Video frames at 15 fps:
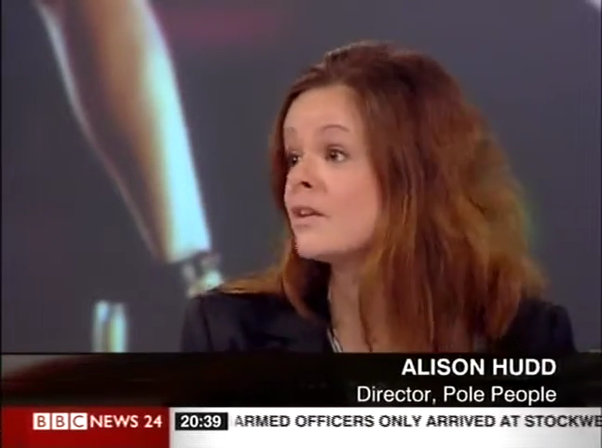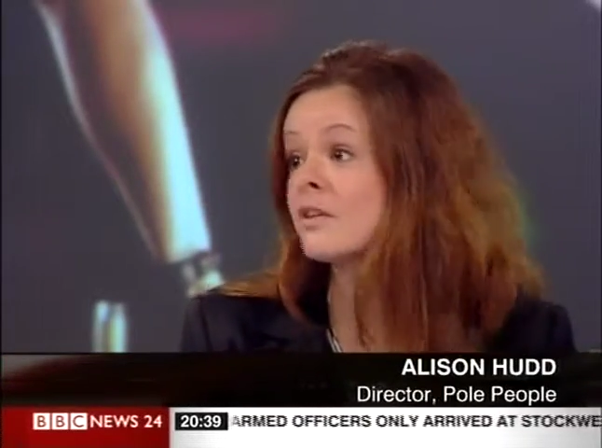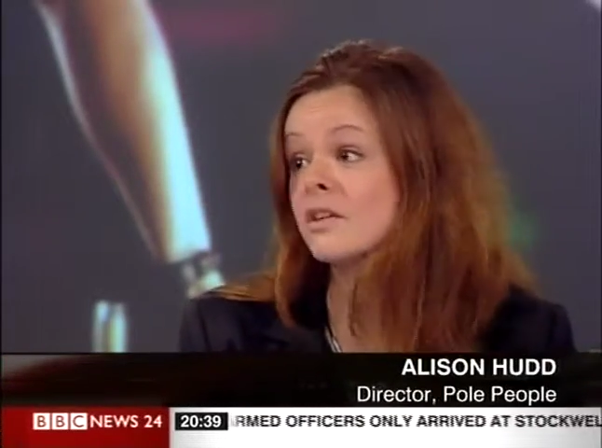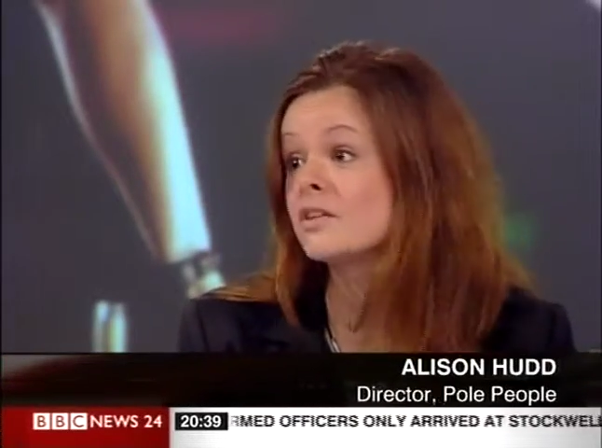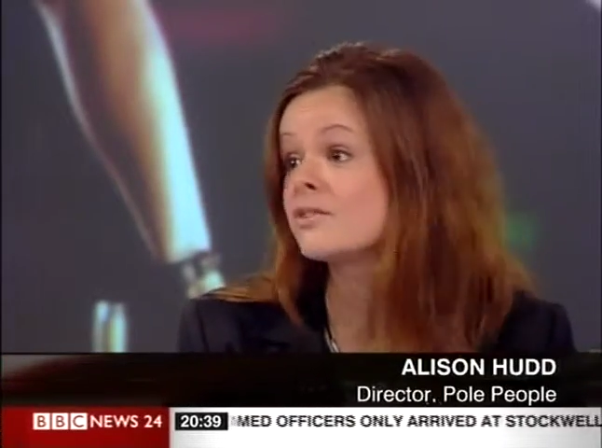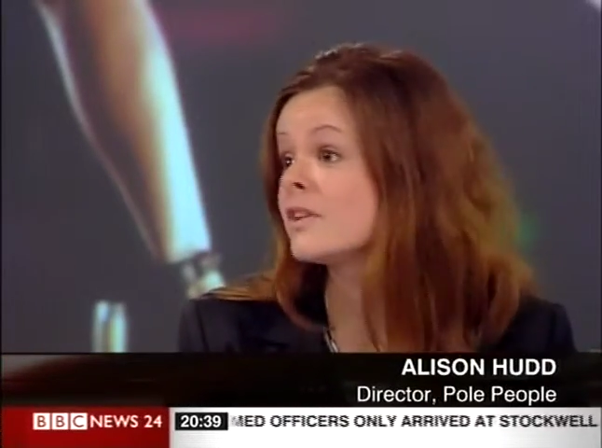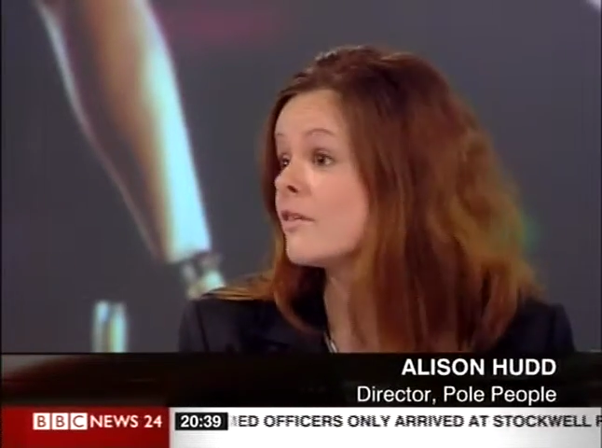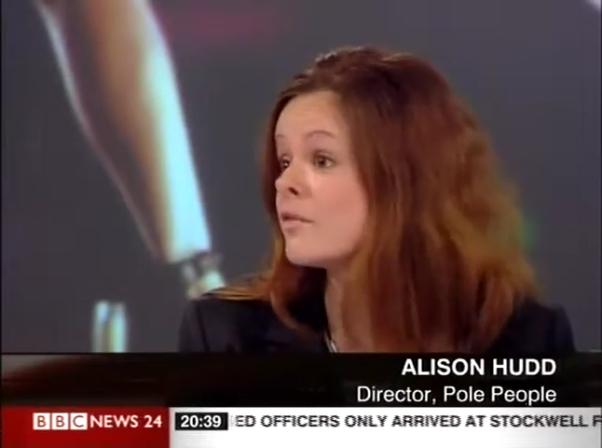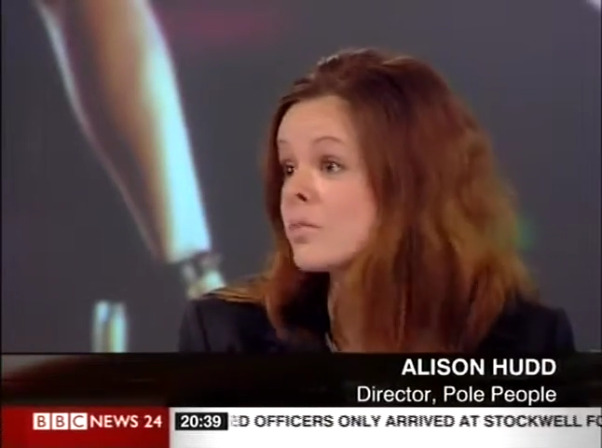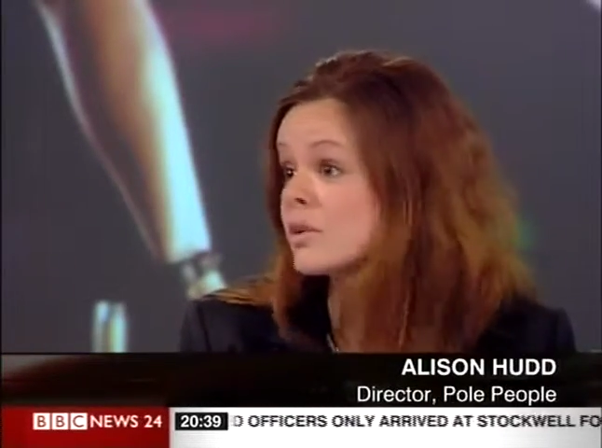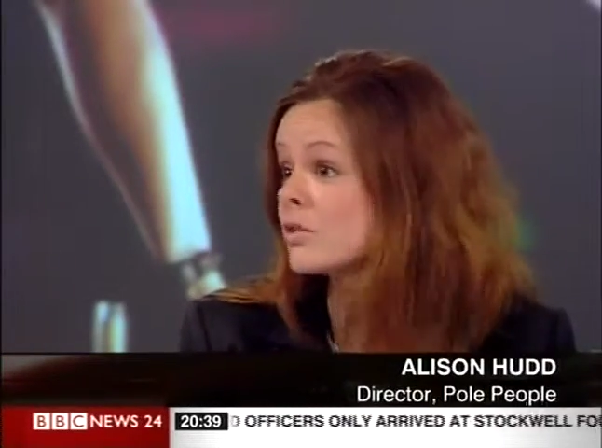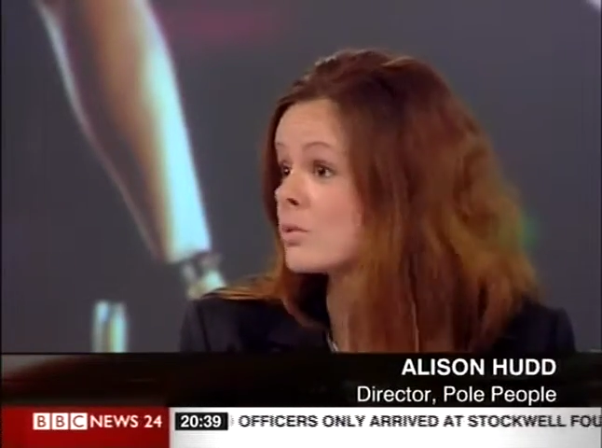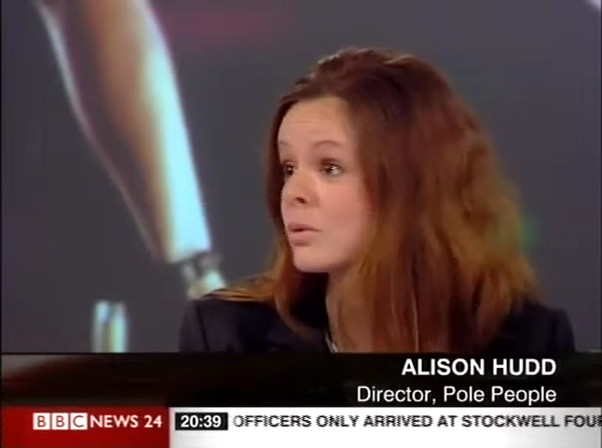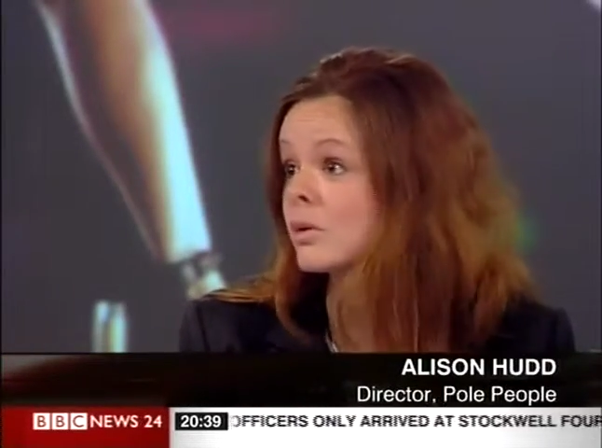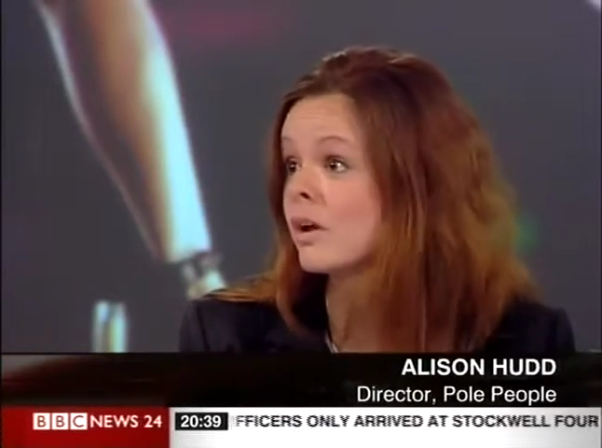that has never been
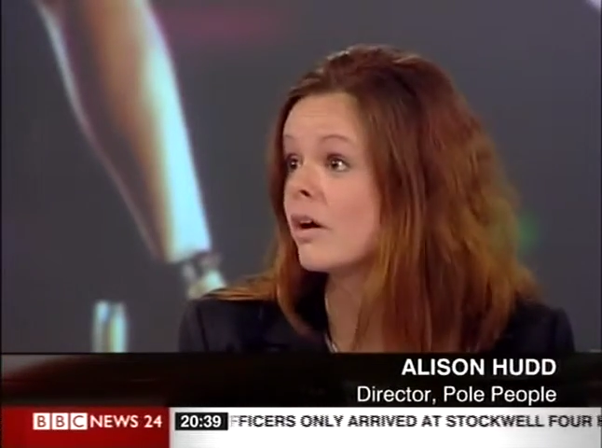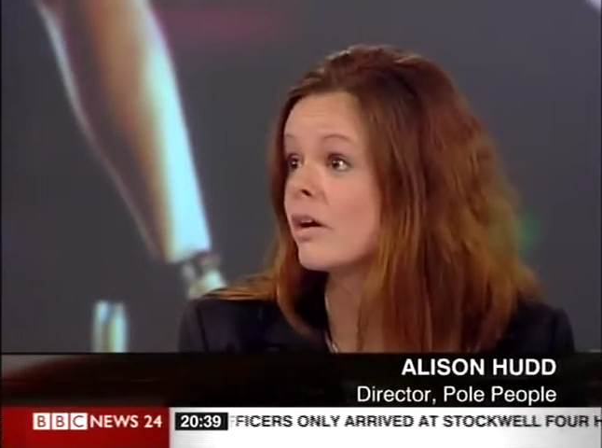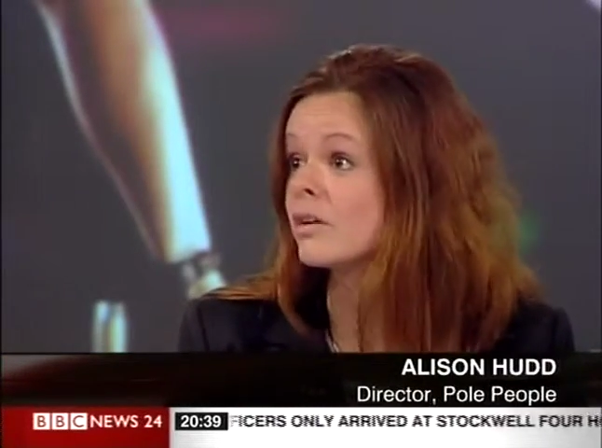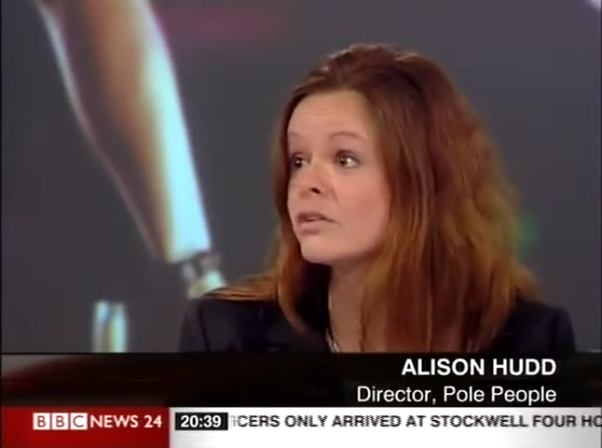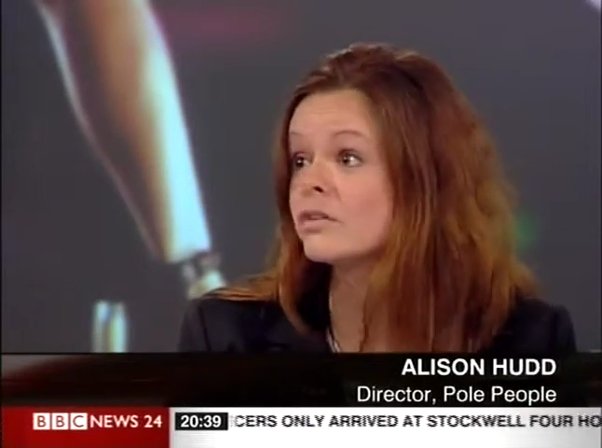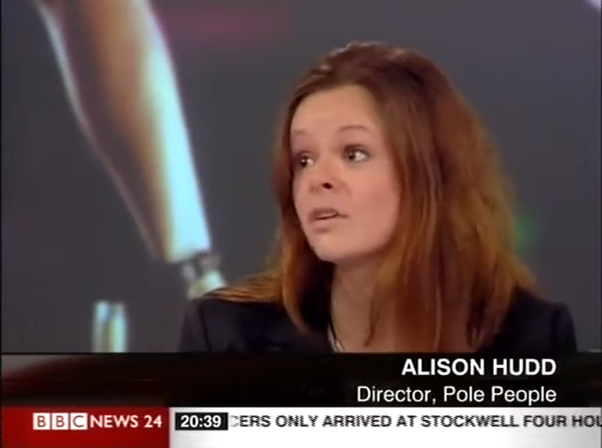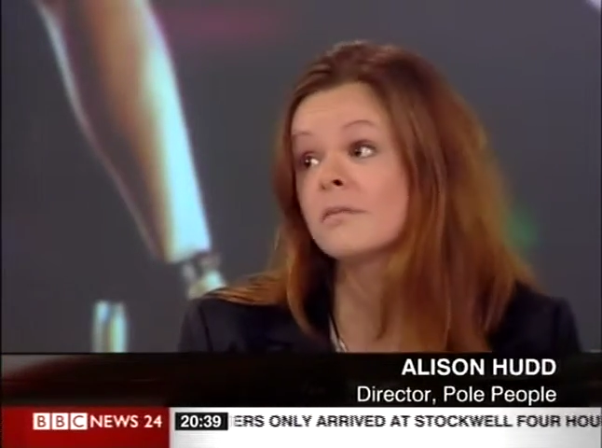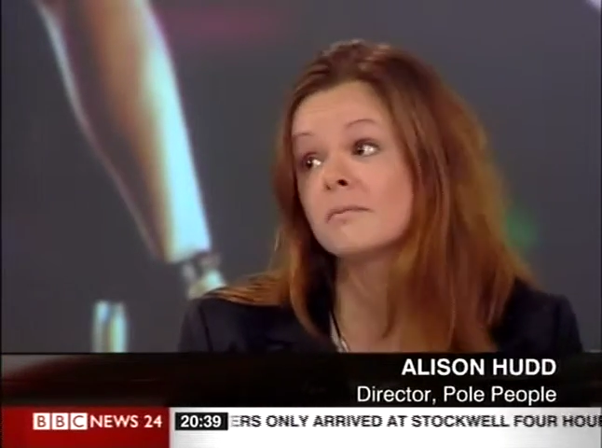to a class,